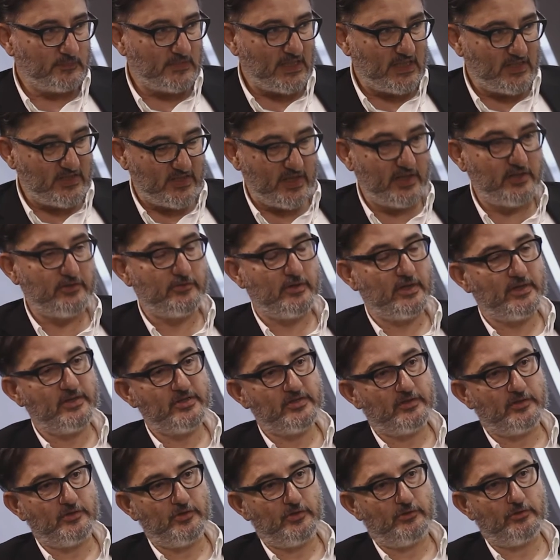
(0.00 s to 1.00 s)
In Central and
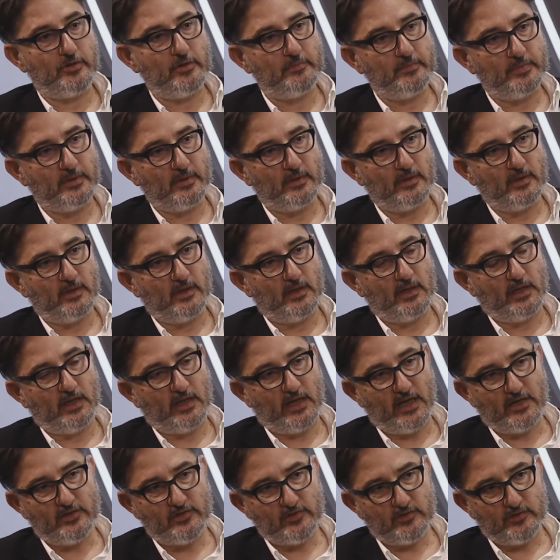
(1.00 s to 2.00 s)
Eastern Europe,
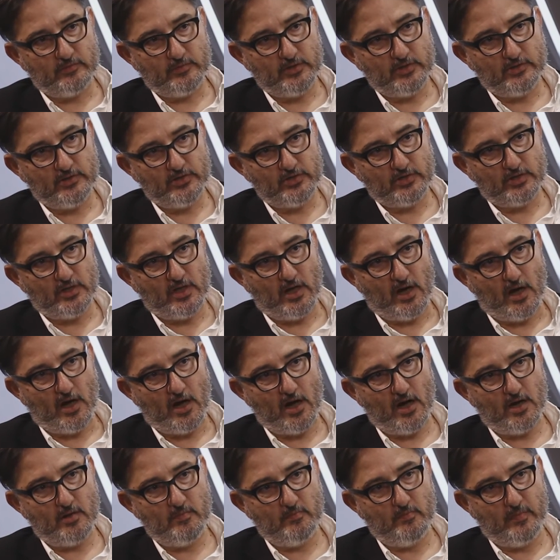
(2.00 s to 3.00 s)
customers
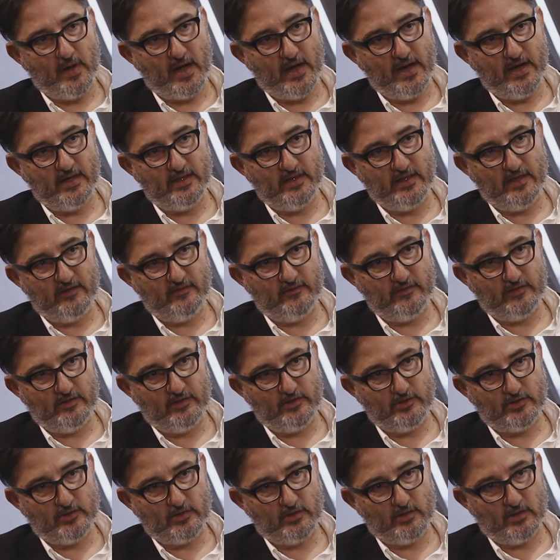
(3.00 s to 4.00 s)
are by
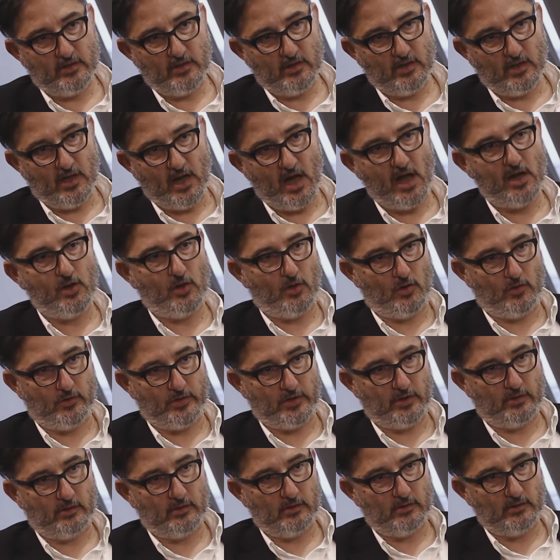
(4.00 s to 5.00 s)
definition
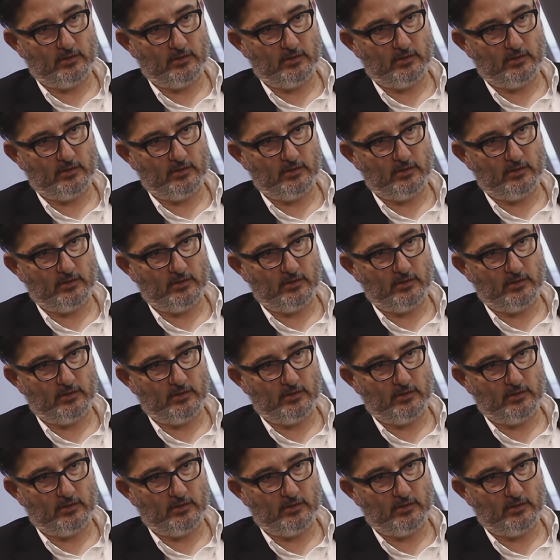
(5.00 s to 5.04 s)
unloyal,